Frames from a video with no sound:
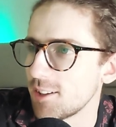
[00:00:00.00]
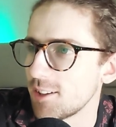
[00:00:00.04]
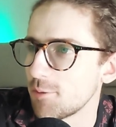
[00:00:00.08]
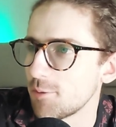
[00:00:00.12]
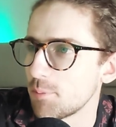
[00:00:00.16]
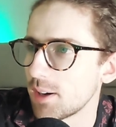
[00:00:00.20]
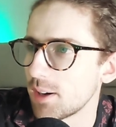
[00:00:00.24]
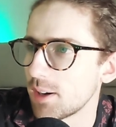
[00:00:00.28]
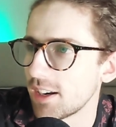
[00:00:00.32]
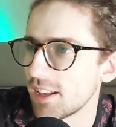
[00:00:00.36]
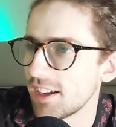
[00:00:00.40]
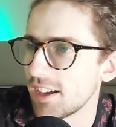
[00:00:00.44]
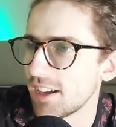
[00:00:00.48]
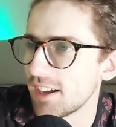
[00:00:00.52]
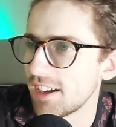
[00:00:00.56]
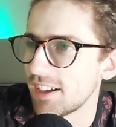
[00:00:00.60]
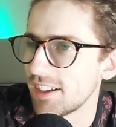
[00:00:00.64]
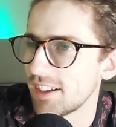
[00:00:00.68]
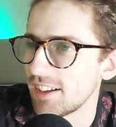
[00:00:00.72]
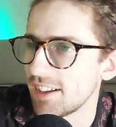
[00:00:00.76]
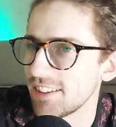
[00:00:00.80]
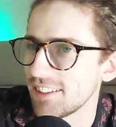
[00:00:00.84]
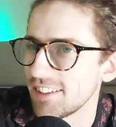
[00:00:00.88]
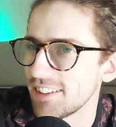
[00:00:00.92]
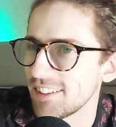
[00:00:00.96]

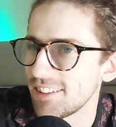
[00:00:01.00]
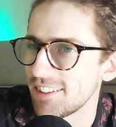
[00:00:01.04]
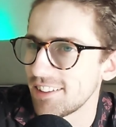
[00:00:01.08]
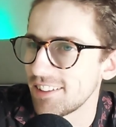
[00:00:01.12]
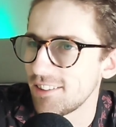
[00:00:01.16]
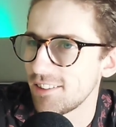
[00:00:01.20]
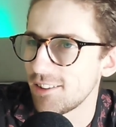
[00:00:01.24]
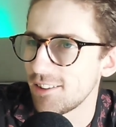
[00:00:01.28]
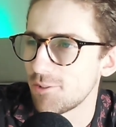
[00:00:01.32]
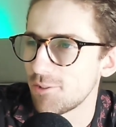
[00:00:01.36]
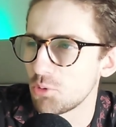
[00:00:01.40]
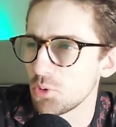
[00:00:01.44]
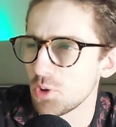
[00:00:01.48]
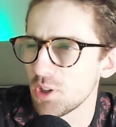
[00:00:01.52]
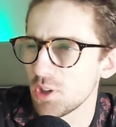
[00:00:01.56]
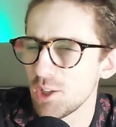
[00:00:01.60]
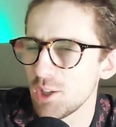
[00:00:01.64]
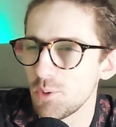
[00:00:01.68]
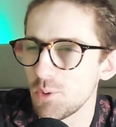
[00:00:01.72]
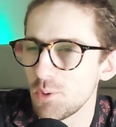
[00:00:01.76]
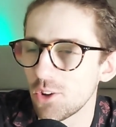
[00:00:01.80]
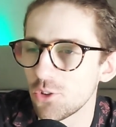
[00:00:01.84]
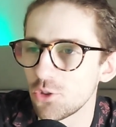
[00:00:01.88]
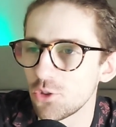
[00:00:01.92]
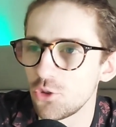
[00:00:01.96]
But Did really
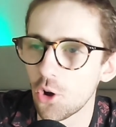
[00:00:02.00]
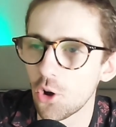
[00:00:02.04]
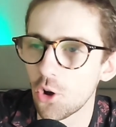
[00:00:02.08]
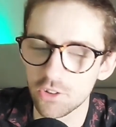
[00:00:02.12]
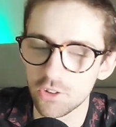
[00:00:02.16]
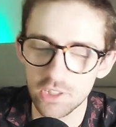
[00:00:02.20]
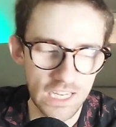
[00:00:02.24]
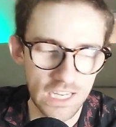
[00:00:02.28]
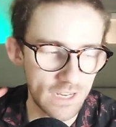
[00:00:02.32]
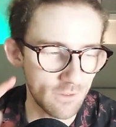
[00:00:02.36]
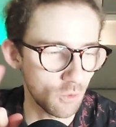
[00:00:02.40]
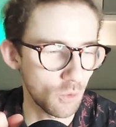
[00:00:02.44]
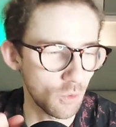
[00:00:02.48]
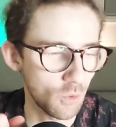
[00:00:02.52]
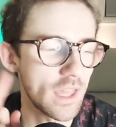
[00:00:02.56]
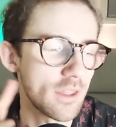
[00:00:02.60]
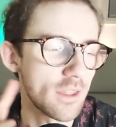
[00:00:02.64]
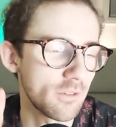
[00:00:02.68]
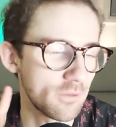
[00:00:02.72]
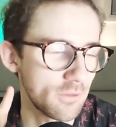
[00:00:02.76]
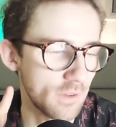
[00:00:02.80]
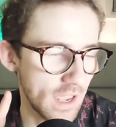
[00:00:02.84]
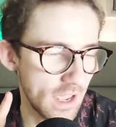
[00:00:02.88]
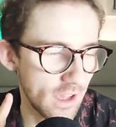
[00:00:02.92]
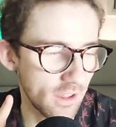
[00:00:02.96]
well not to give away the
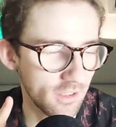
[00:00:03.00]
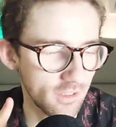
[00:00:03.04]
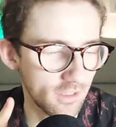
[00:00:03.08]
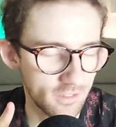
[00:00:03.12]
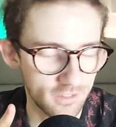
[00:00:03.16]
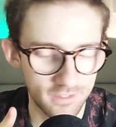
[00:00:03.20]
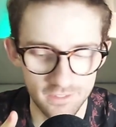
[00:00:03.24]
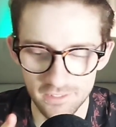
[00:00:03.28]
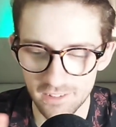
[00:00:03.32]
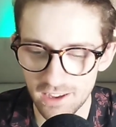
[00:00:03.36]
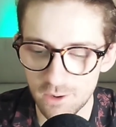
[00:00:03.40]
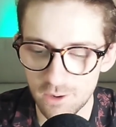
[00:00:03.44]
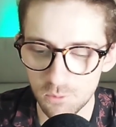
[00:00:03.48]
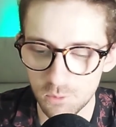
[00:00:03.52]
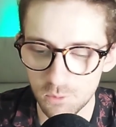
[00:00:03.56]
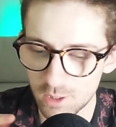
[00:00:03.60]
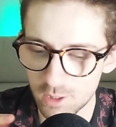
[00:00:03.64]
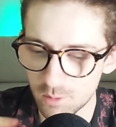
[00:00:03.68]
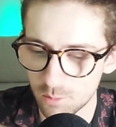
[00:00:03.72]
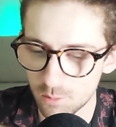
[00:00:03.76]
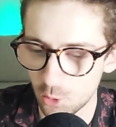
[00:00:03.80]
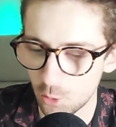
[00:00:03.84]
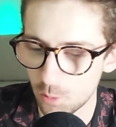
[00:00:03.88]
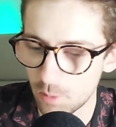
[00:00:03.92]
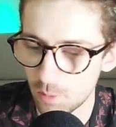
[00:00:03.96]
foul and win
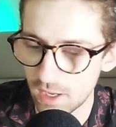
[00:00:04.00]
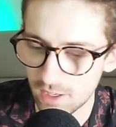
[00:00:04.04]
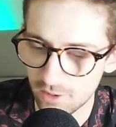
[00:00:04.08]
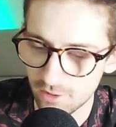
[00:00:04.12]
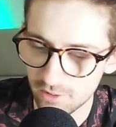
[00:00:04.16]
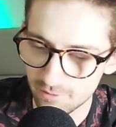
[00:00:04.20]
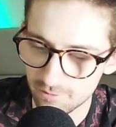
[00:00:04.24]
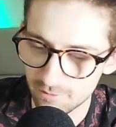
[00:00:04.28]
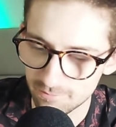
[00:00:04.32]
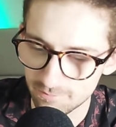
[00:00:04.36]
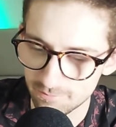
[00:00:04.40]
the ball back.